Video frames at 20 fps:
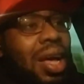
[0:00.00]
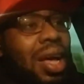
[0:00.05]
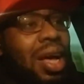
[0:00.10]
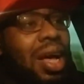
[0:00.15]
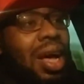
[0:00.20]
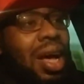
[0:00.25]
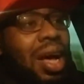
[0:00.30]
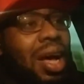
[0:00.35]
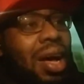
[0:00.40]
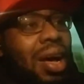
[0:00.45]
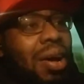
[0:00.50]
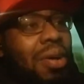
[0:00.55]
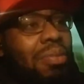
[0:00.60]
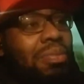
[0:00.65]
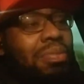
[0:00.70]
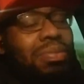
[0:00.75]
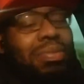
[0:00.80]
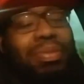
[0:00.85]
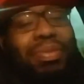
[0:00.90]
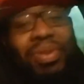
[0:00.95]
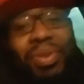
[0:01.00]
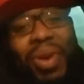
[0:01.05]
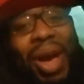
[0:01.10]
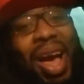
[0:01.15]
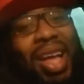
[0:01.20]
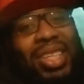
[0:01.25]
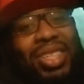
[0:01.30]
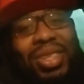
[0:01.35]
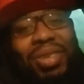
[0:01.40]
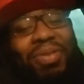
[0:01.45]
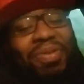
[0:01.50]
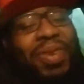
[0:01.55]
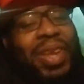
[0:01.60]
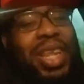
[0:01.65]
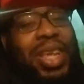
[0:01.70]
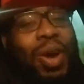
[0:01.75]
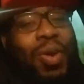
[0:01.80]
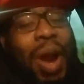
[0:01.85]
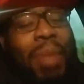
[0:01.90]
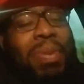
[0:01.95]
Um, if you watched the
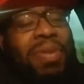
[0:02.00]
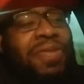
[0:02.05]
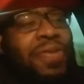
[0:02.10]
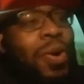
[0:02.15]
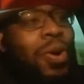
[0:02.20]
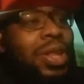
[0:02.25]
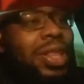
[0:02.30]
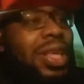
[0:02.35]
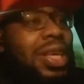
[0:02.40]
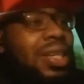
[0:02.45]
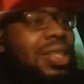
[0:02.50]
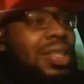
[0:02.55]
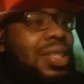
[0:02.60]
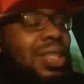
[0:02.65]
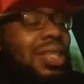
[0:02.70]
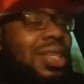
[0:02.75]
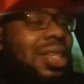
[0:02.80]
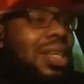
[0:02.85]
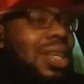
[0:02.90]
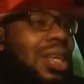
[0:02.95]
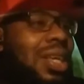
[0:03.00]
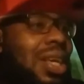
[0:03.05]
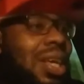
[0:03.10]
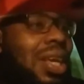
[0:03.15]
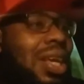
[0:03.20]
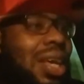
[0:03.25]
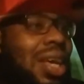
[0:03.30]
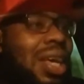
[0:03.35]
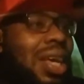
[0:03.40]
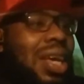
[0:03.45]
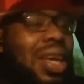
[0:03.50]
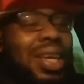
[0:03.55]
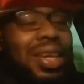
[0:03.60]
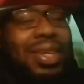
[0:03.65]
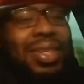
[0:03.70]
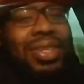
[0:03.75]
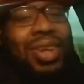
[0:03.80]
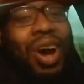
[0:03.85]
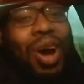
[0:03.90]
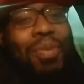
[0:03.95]
video right before this,
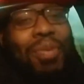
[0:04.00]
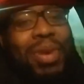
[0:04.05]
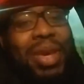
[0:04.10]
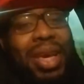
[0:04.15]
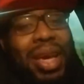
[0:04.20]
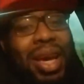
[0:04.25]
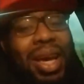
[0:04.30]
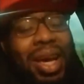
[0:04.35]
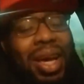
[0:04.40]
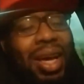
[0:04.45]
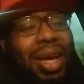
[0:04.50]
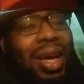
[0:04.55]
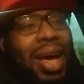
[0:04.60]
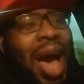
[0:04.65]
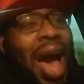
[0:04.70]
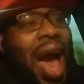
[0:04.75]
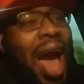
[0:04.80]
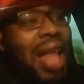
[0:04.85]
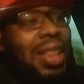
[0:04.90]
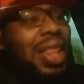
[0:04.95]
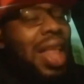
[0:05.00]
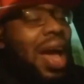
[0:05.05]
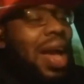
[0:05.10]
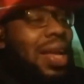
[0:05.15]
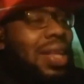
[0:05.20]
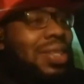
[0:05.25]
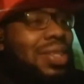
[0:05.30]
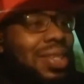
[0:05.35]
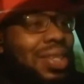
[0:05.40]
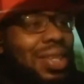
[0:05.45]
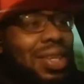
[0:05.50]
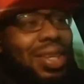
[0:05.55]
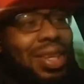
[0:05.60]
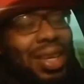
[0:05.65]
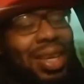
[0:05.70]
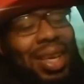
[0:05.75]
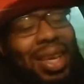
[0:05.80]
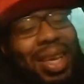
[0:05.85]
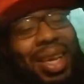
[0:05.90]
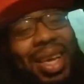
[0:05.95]
saw me uh, highlight
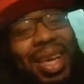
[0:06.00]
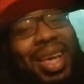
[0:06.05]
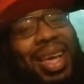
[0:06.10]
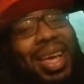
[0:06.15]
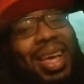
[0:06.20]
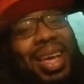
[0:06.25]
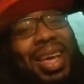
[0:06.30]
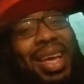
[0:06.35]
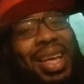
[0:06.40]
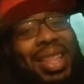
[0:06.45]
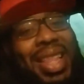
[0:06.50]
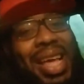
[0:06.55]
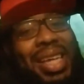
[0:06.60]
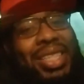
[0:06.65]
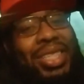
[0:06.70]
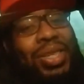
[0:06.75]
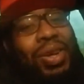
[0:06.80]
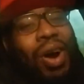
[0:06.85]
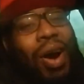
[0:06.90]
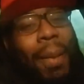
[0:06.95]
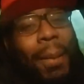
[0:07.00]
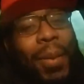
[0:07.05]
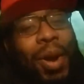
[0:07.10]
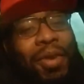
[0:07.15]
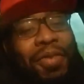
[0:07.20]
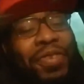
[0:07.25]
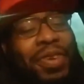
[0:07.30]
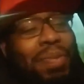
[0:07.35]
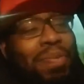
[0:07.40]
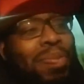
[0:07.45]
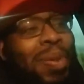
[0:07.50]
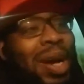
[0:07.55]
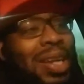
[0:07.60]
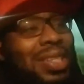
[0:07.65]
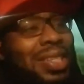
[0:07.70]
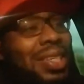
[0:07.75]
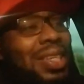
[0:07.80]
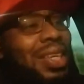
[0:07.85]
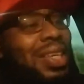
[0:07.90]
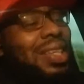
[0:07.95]
that Sean Murphy
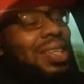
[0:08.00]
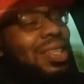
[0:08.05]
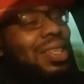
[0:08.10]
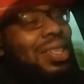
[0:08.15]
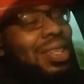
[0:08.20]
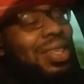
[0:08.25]
Bunting